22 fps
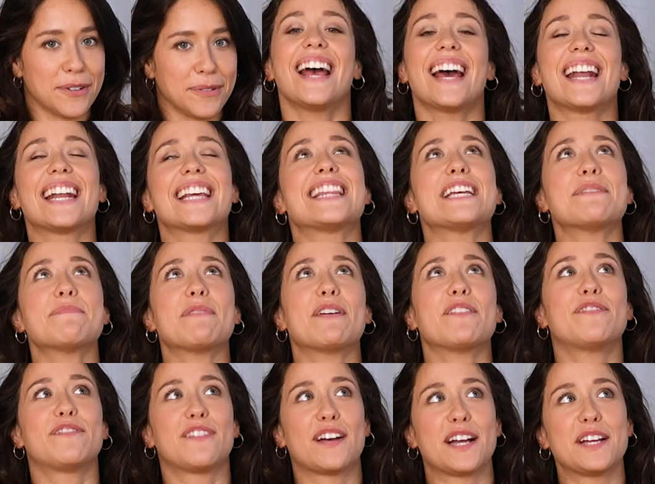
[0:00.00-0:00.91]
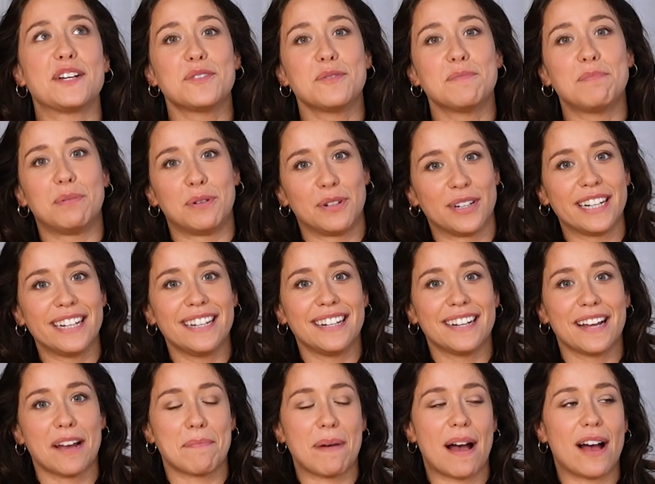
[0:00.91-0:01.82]
And I think my final point
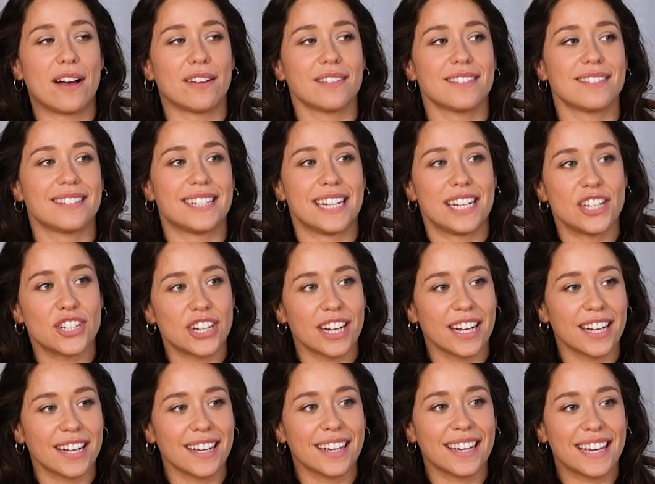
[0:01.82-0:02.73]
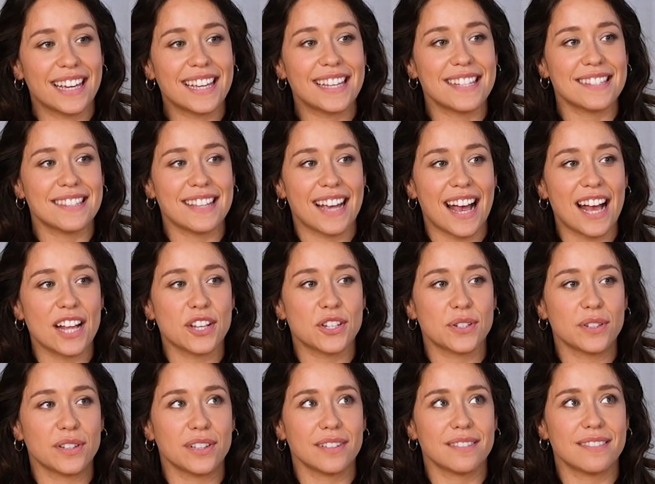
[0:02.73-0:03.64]
about teaching is the
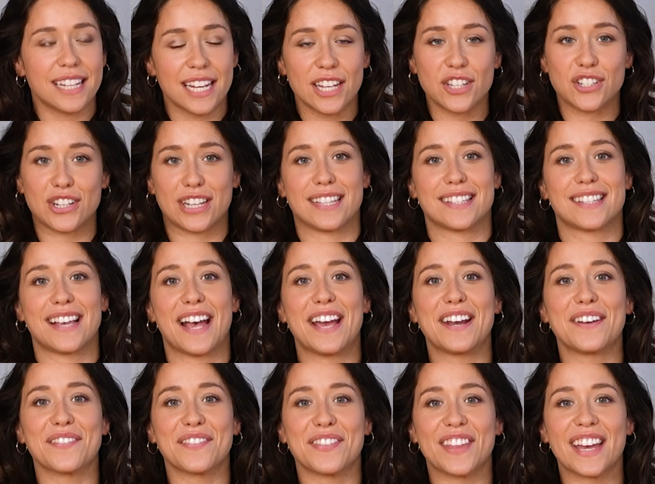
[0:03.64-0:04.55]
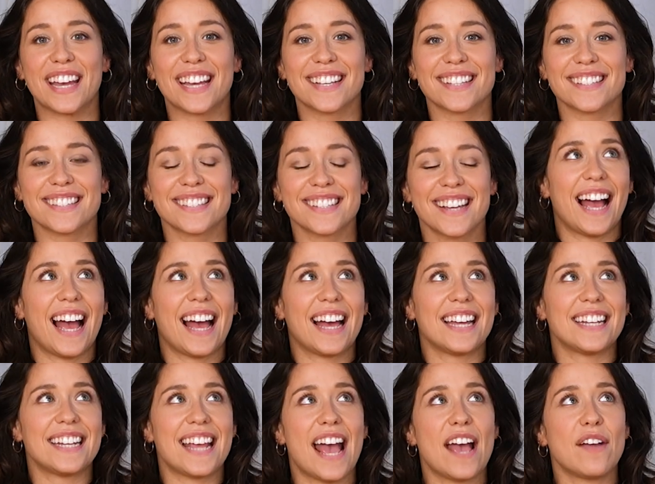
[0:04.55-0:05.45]
actual teaching side of things.
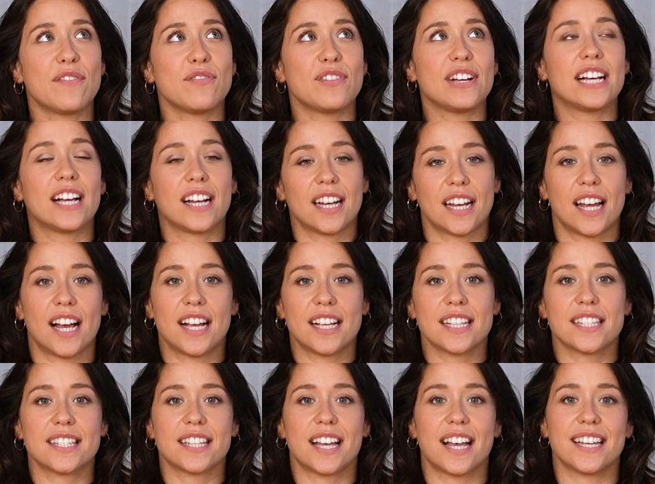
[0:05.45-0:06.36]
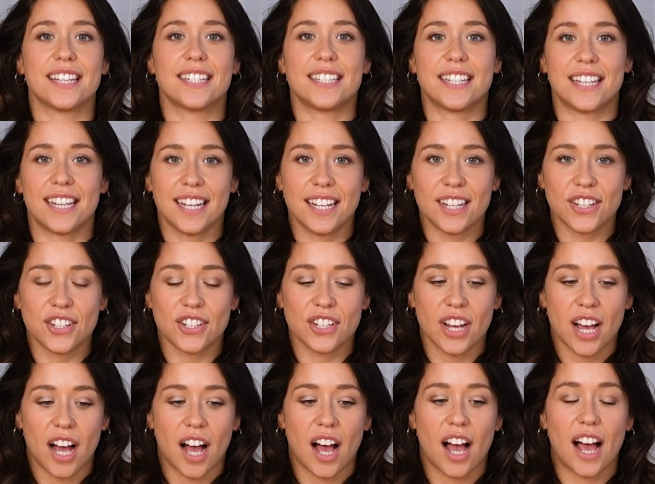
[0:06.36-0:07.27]
And every class I teach,
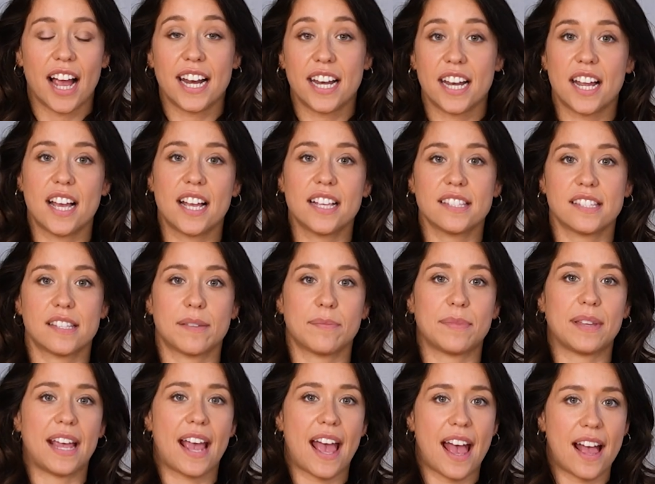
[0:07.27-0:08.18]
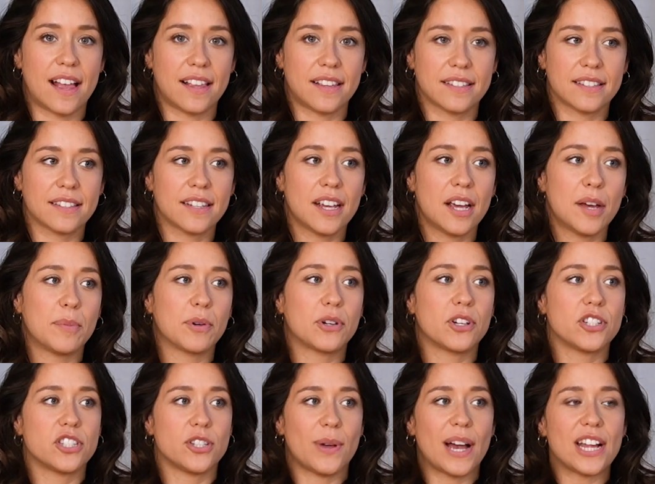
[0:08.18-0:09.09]
I learn something else,
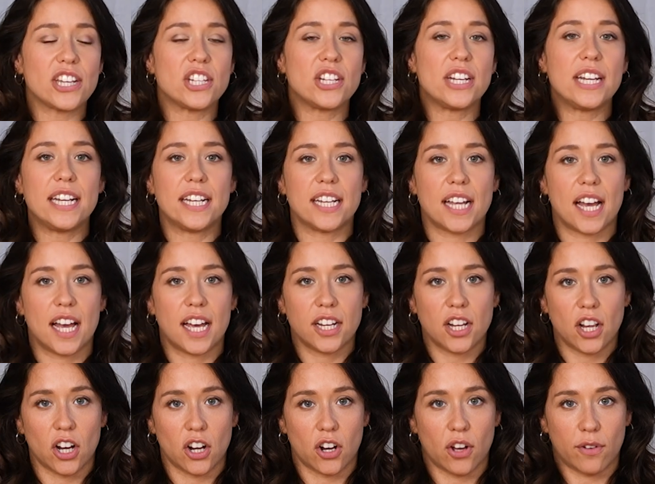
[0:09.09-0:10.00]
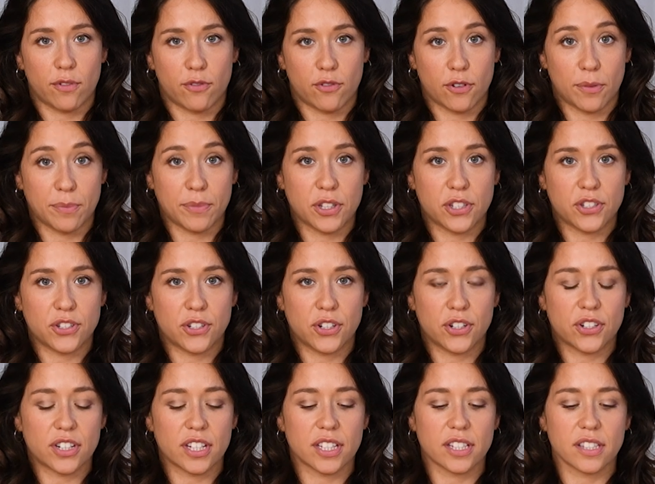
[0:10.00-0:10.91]
because you actually learn a lot from the
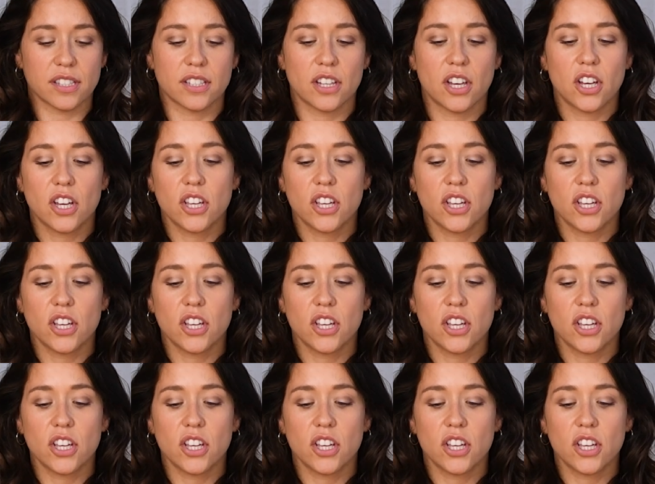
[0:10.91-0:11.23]
students.